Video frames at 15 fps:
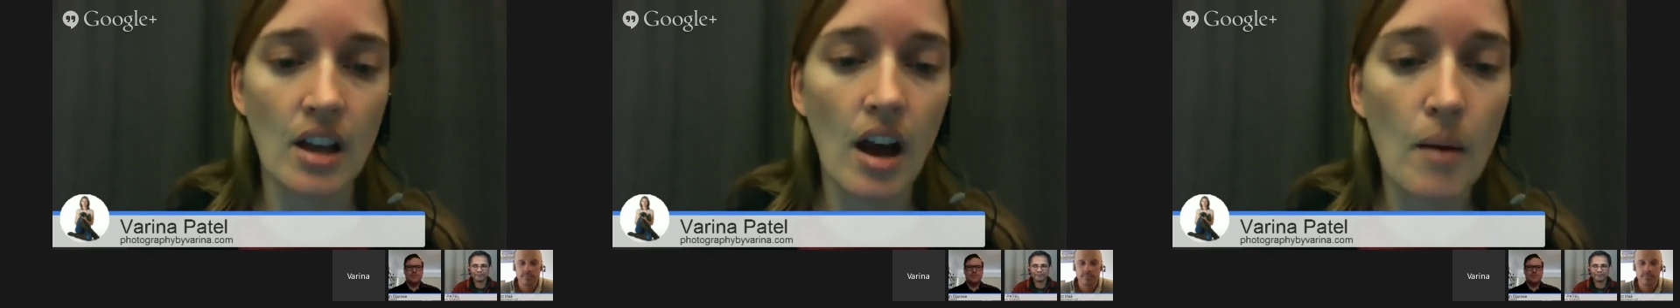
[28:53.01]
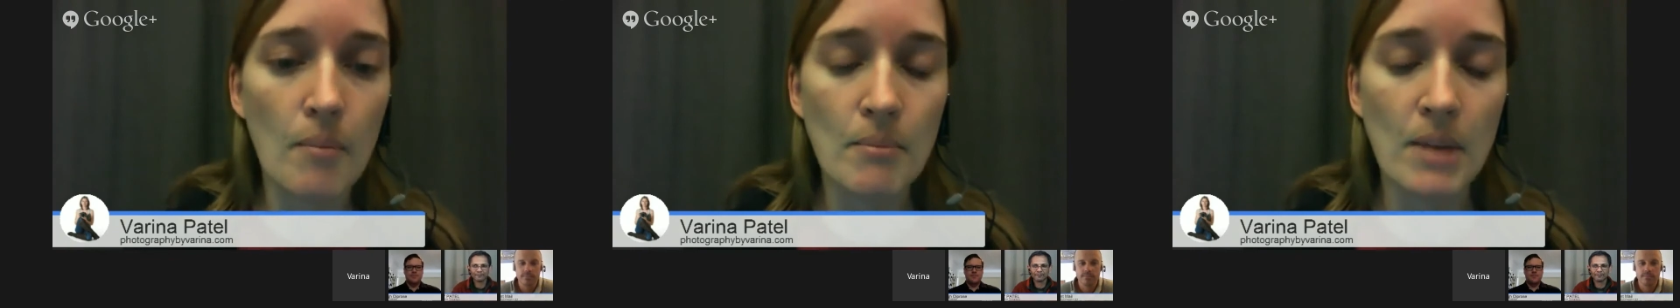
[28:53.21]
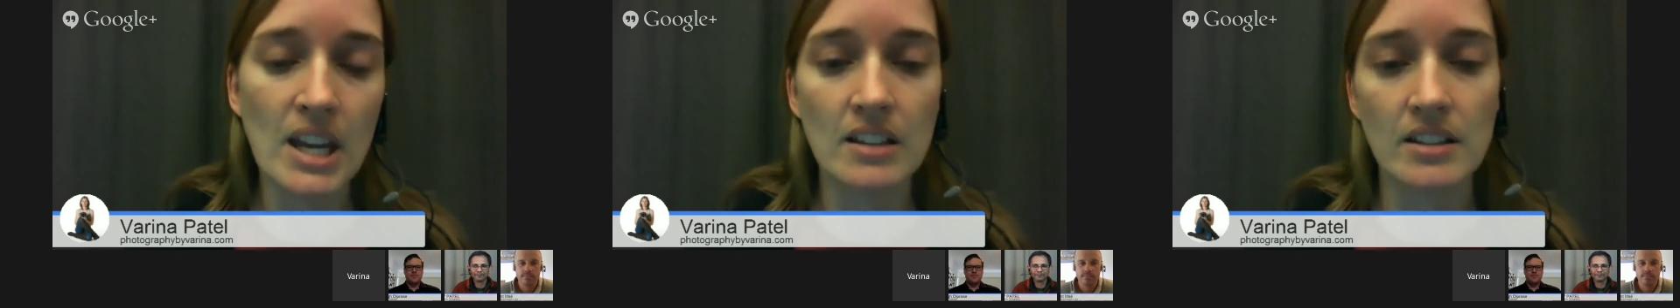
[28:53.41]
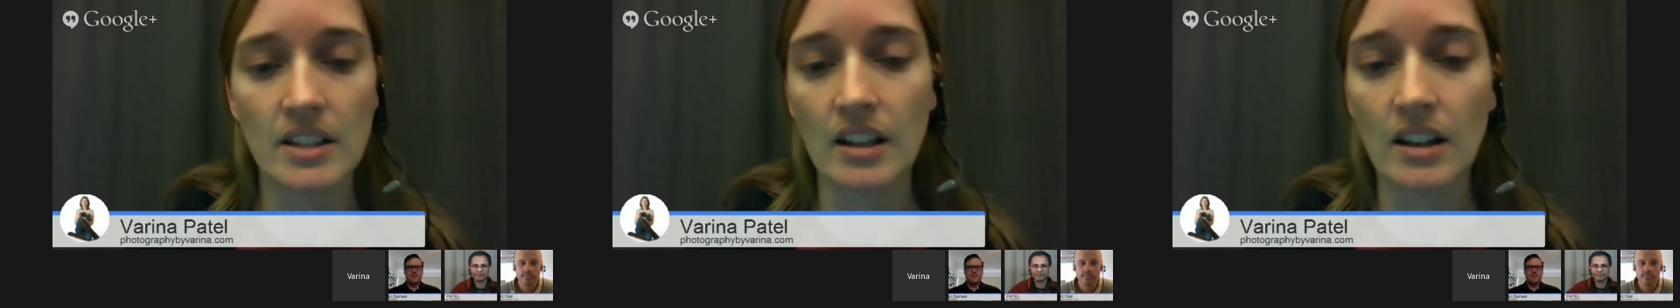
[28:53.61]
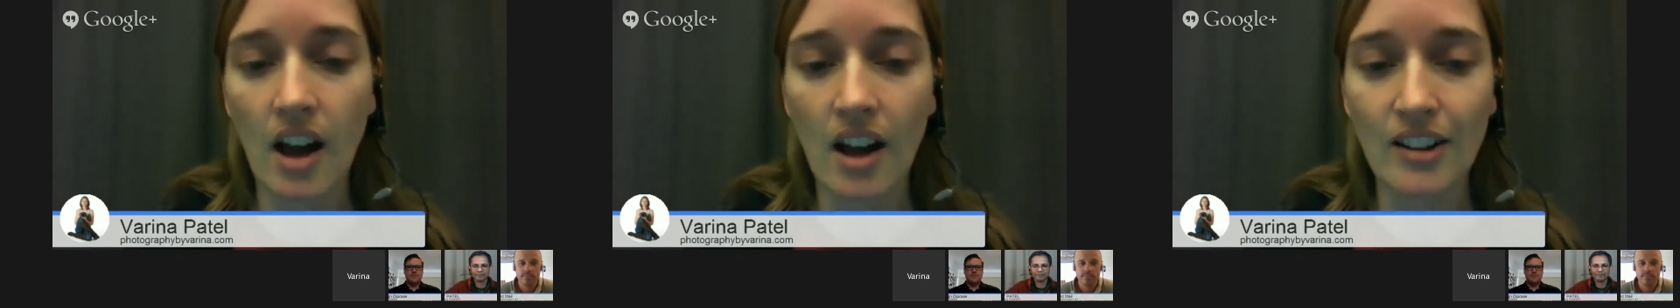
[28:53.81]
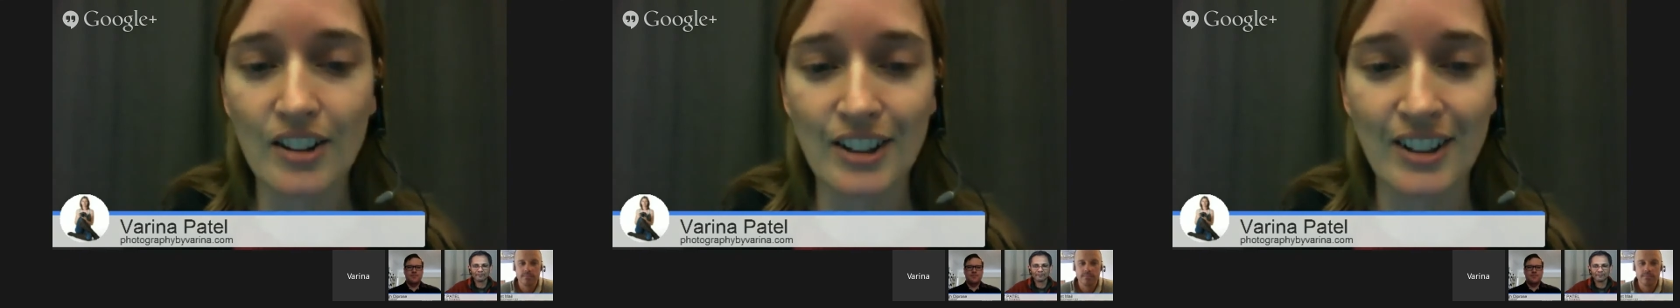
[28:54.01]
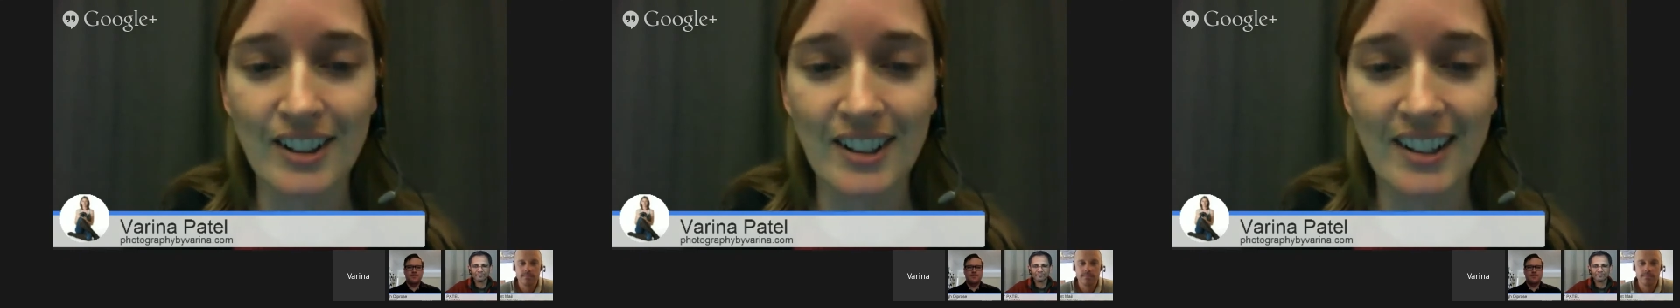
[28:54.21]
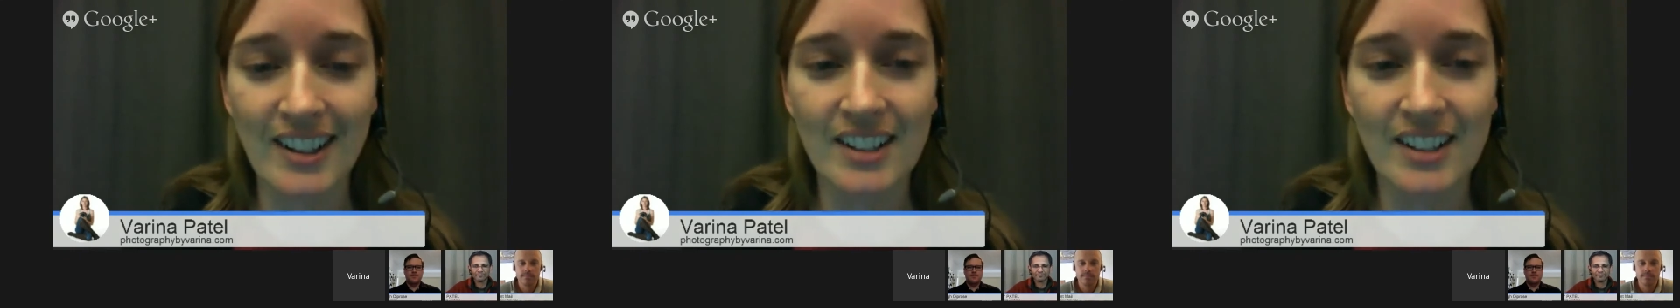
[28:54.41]
amazing color
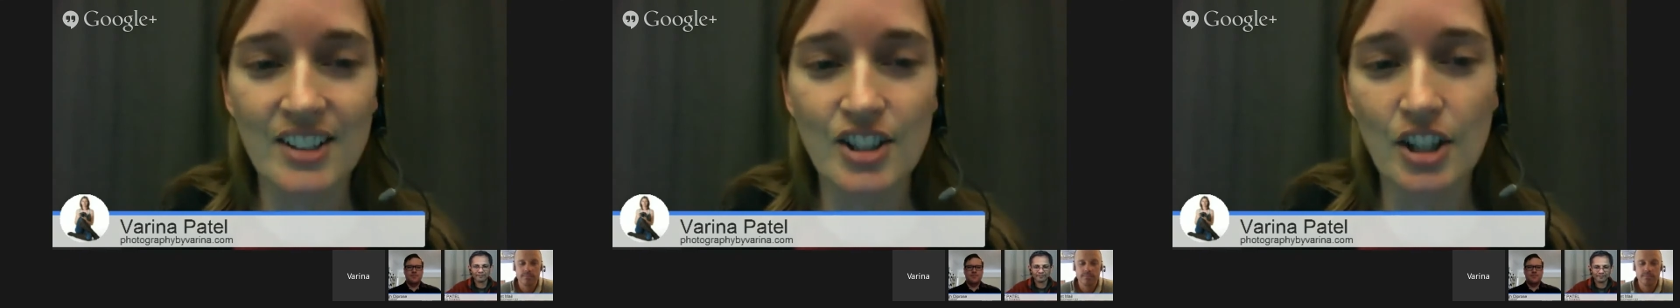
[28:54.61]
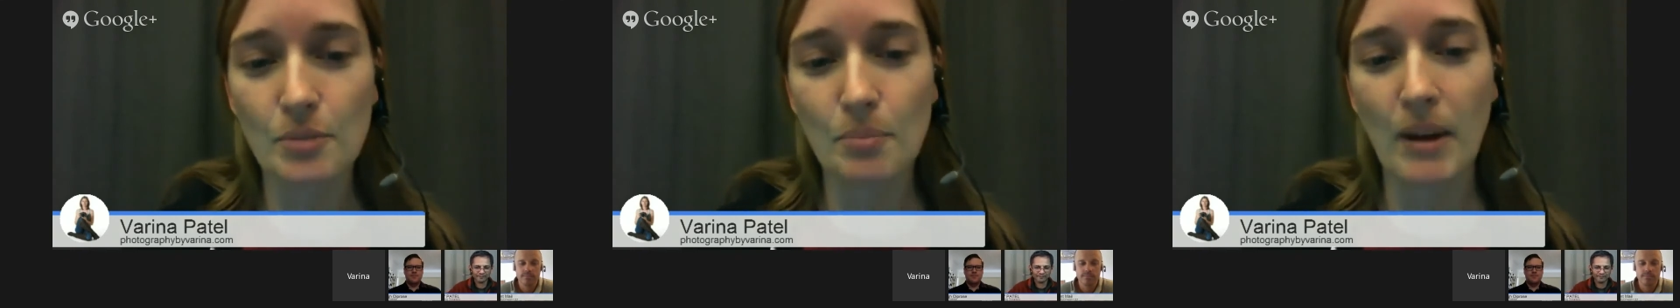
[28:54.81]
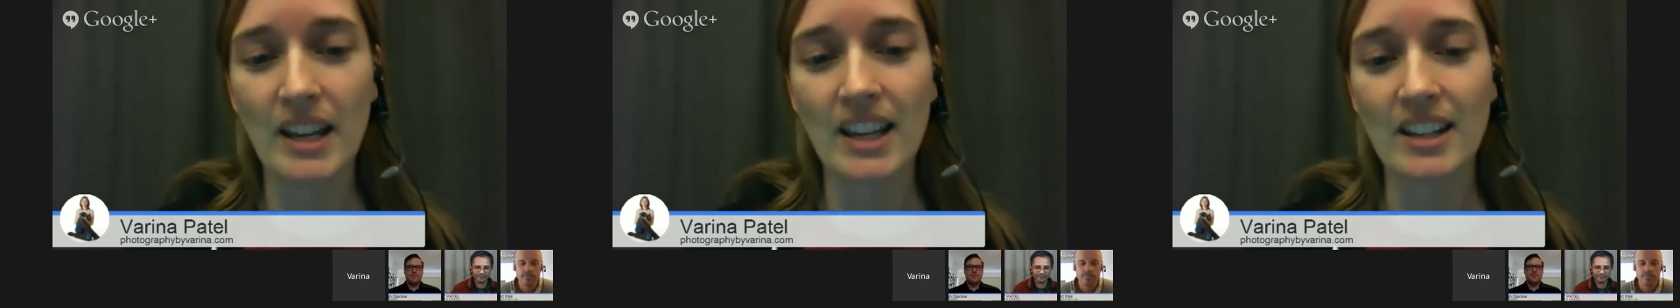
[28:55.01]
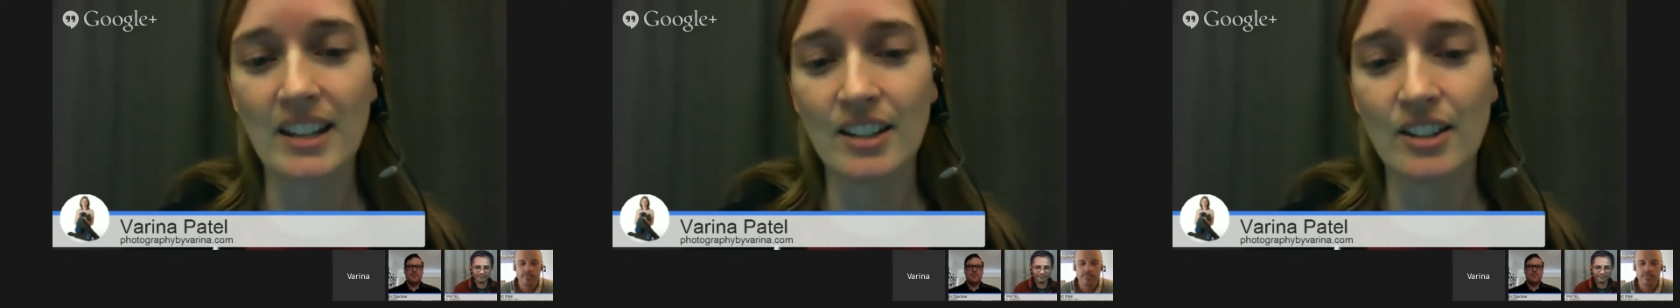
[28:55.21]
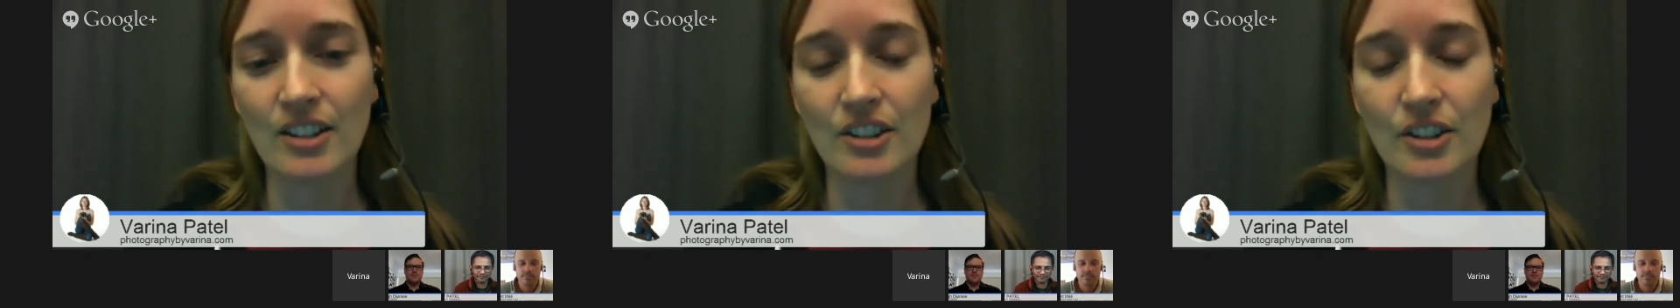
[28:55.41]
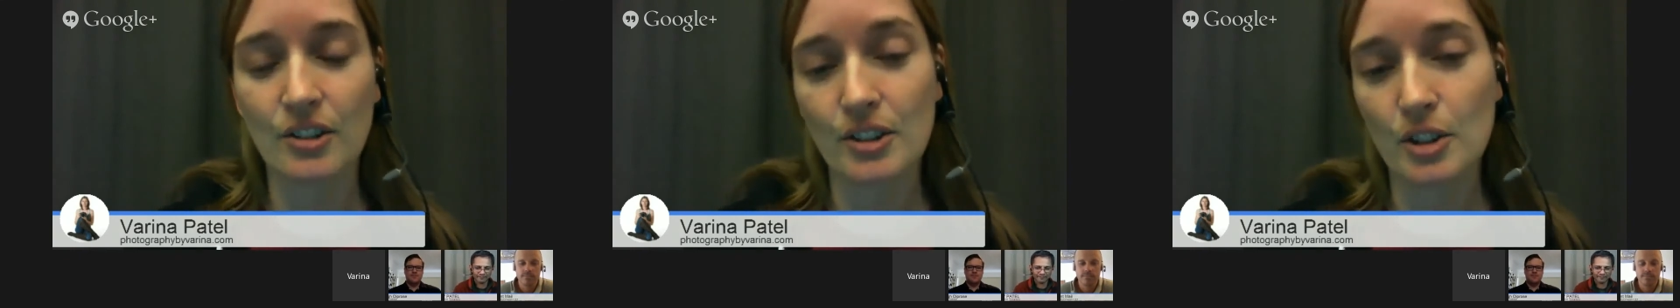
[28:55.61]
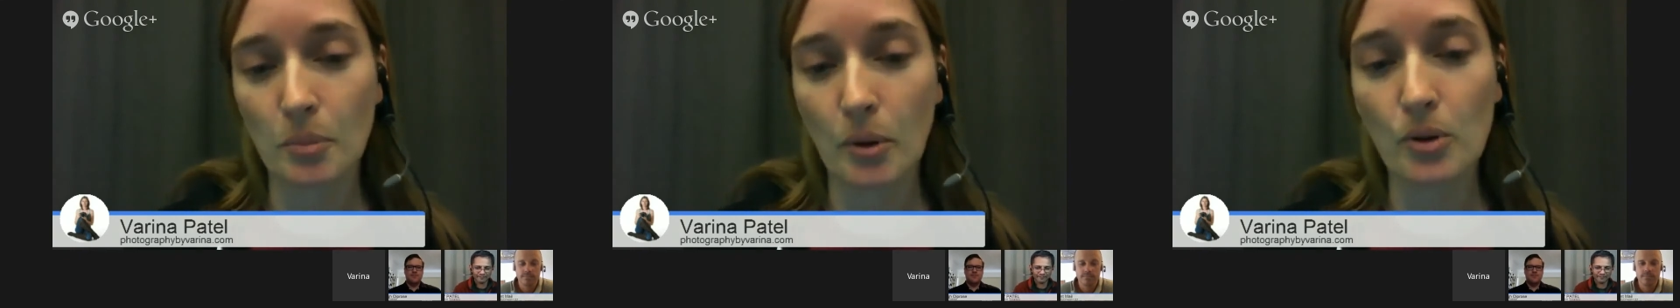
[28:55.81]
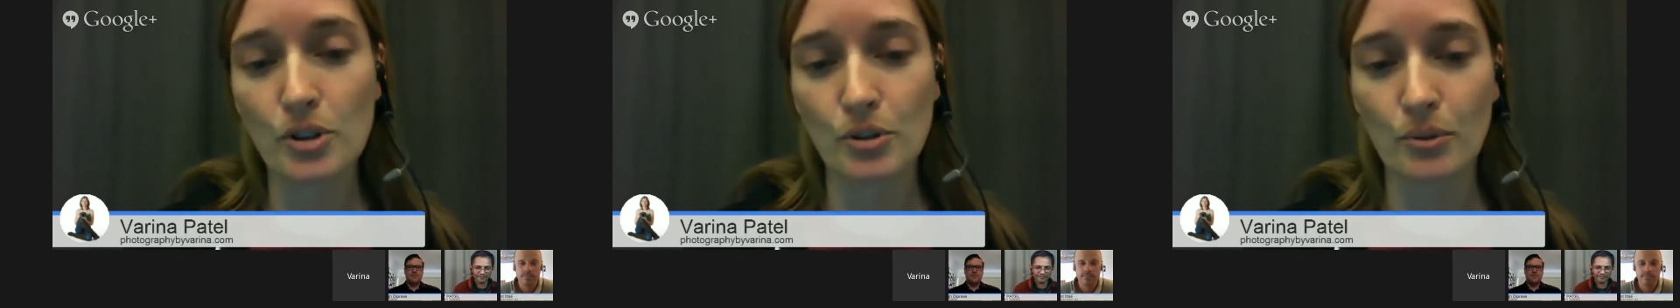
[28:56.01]
just by getting your
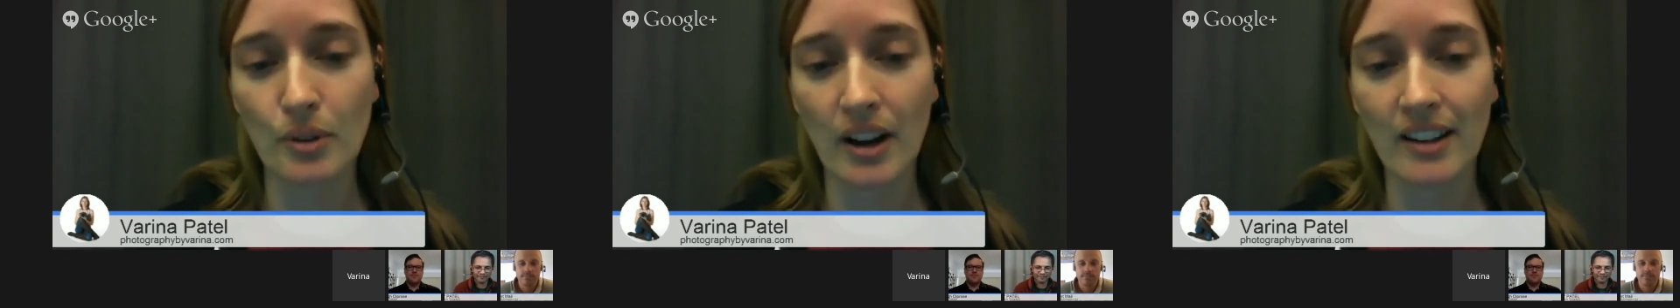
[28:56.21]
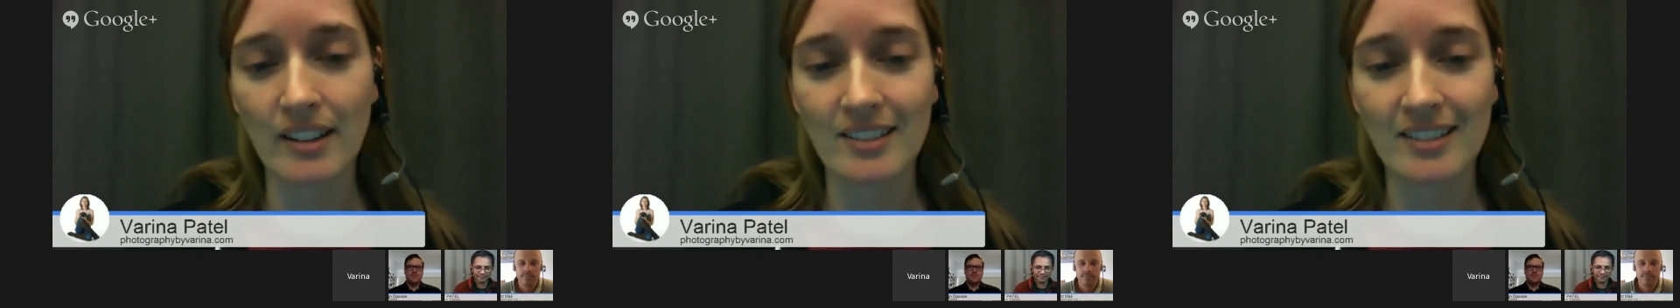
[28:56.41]
exposure right.